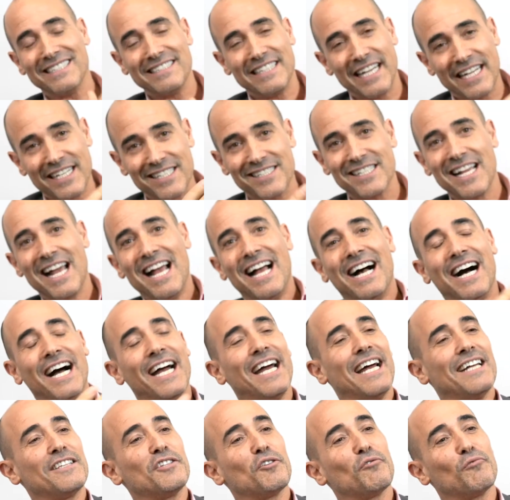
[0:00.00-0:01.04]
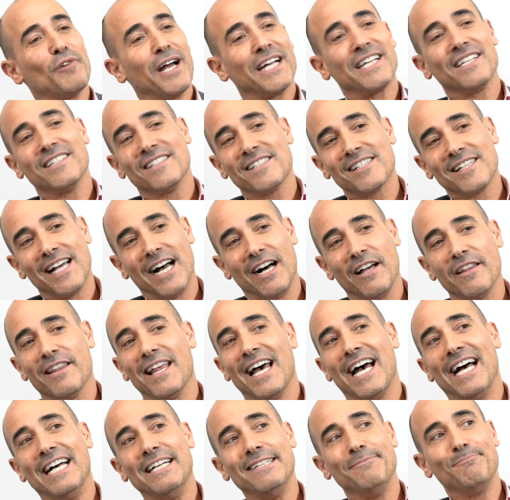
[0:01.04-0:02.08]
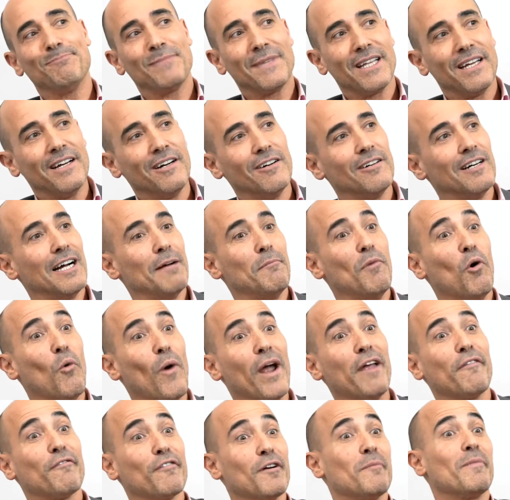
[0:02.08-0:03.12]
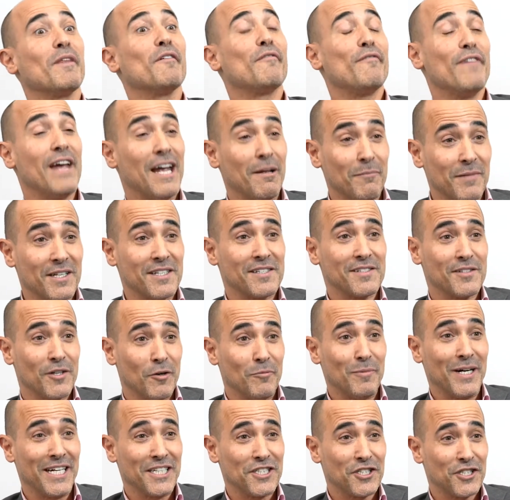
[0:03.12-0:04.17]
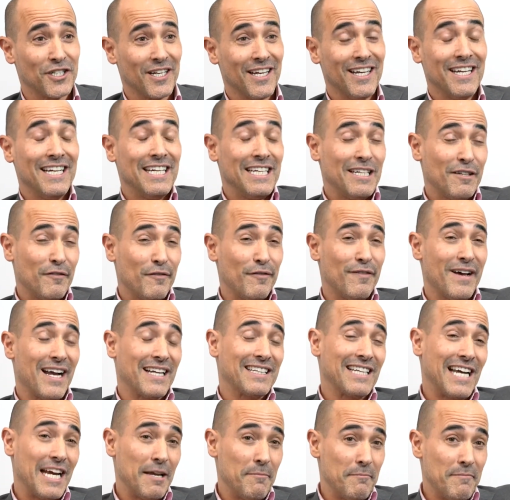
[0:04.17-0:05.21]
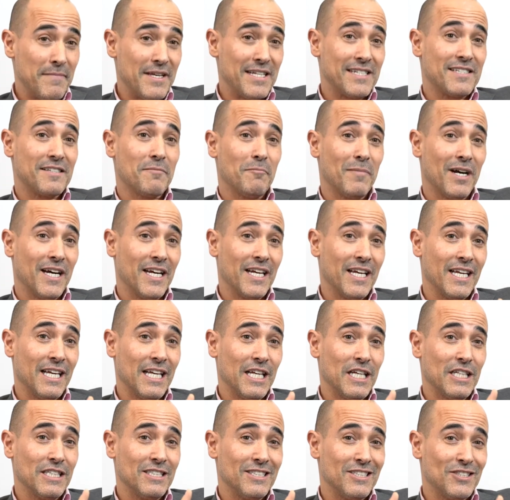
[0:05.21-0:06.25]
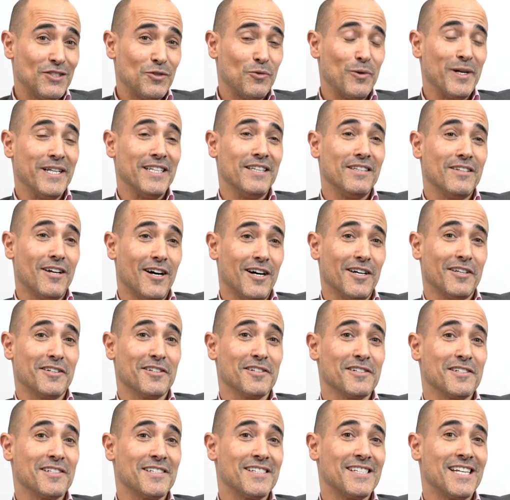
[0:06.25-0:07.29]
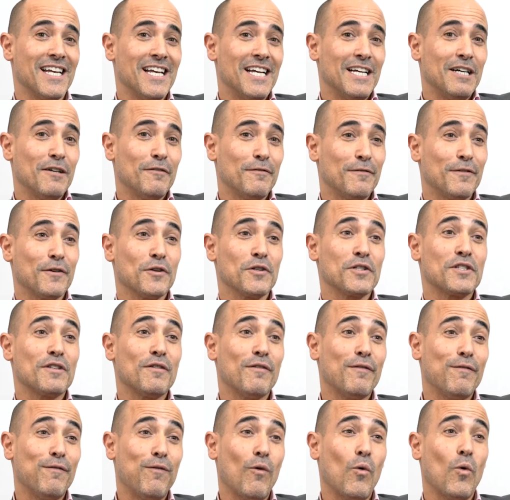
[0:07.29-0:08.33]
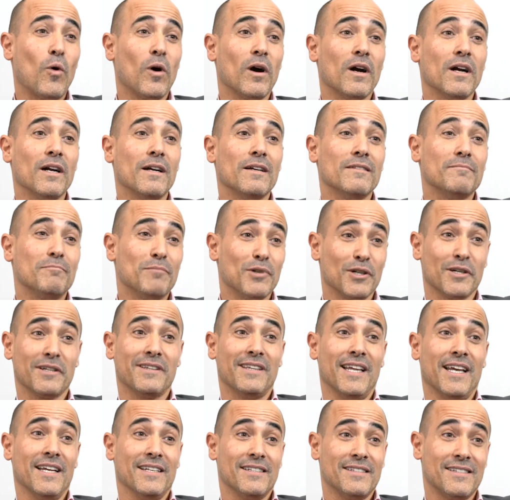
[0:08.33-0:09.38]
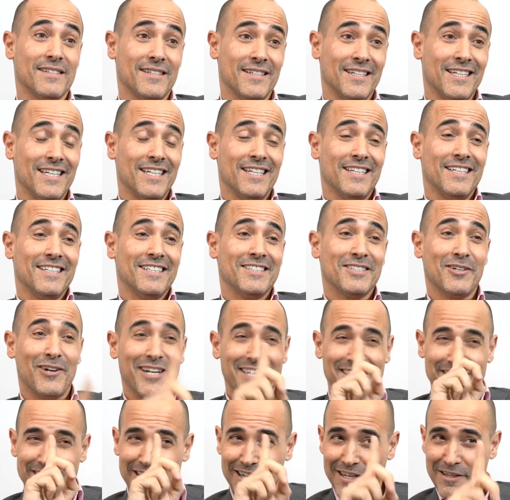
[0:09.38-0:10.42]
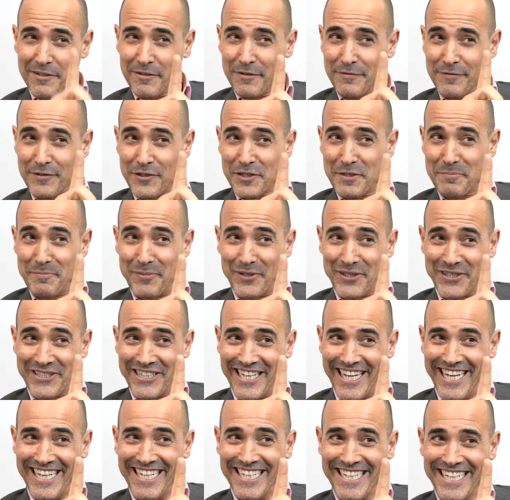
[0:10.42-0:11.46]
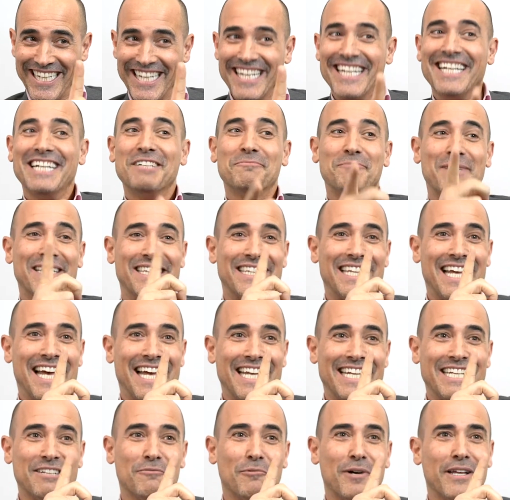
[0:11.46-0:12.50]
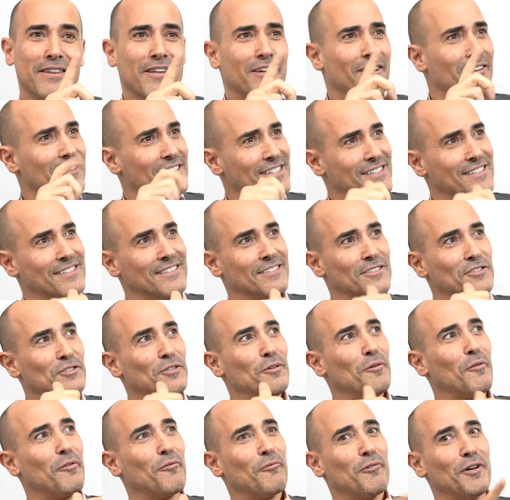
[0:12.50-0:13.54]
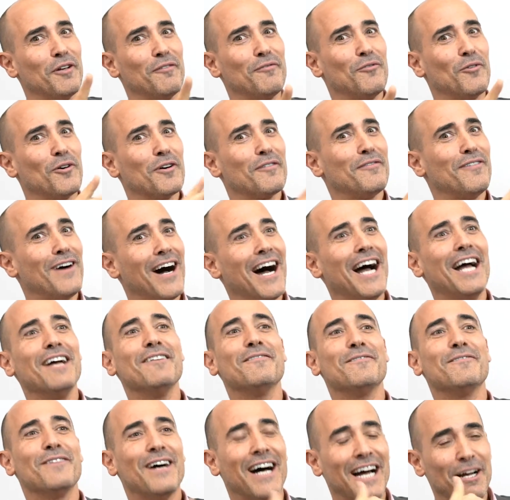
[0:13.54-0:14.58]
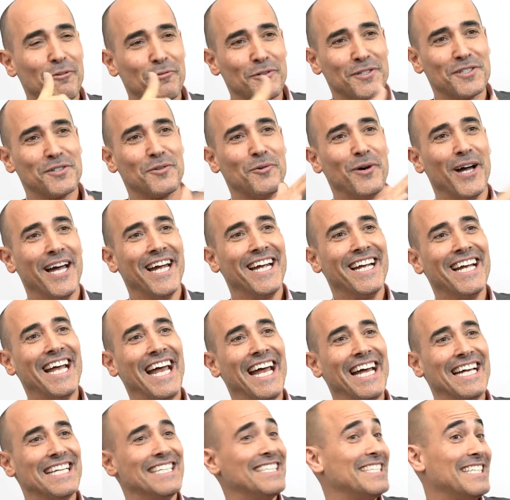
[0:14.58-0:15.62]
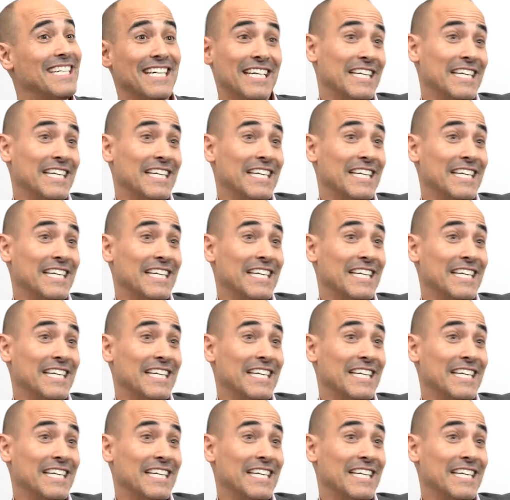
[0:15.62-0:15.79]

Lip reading: days, I had to reconcile that, I'm away from the family so much. In fact, I missed my twin daughter's first 4 birthdays. So I saw their first birthday, but then when they're 2, 3, 4, 5, I was away, and